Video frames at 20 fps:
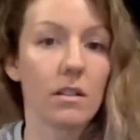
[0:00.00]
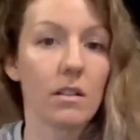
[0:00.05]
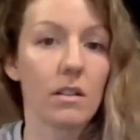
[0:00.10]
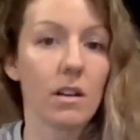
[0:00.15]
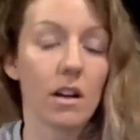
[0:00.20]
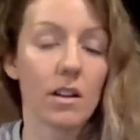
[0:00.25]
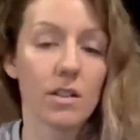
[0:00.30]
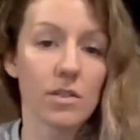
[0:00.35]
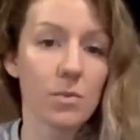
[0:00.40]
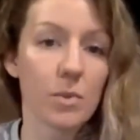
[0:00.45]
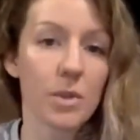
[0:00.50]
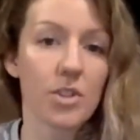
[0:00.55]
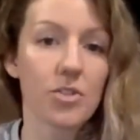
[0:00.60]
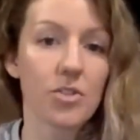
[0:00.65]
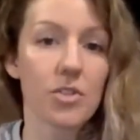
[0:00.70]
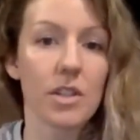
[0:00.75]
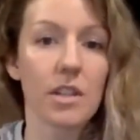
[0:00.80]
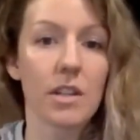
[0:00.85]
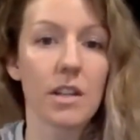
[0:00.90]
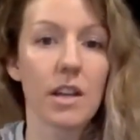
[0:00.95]
uh,
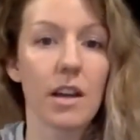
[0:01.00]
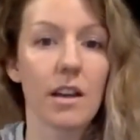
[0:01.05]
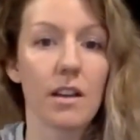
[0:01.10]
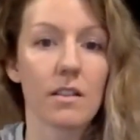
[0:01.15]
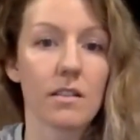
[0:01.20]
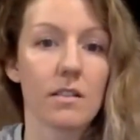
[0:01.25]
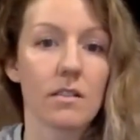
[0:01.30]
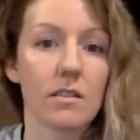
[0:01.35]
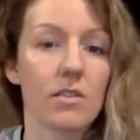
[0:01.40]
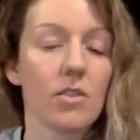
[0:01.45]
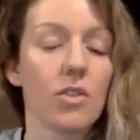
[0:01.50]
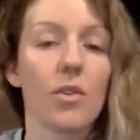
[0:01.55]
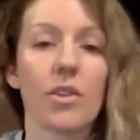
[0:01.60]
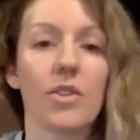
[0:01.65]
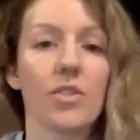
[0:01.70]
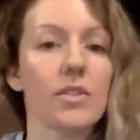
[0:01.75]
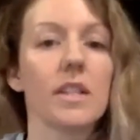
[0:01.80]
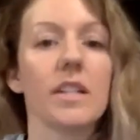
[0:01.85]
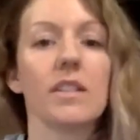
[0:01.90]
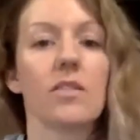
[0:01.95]
Swedish league has, you know,
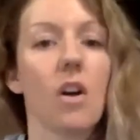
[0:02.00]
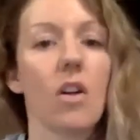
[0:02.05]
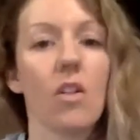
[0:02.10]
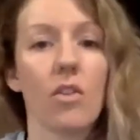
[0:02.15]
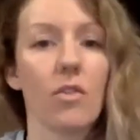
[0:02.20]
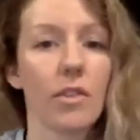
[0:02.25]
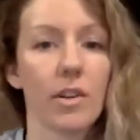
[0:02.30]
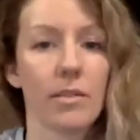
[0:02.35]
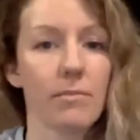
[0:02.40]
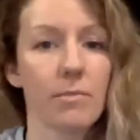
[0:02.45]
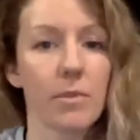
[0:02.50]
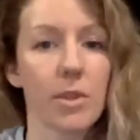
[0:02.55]
there's leagues all over.